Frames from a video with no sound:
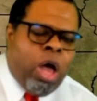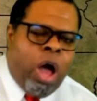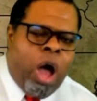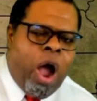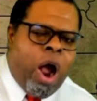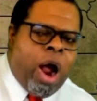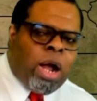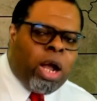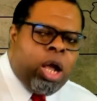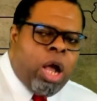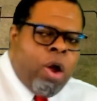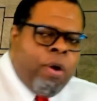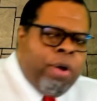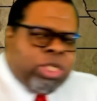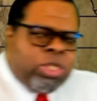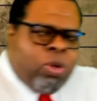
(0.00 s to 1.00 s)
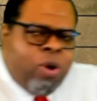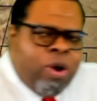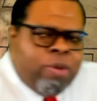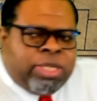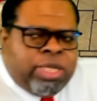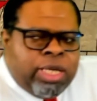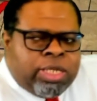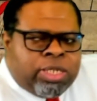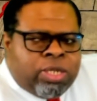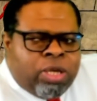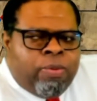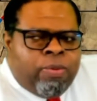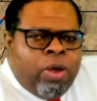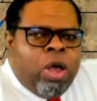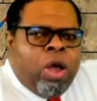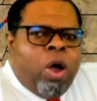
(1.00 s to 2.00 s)
our current storm
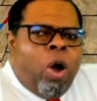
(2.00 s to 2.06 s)
system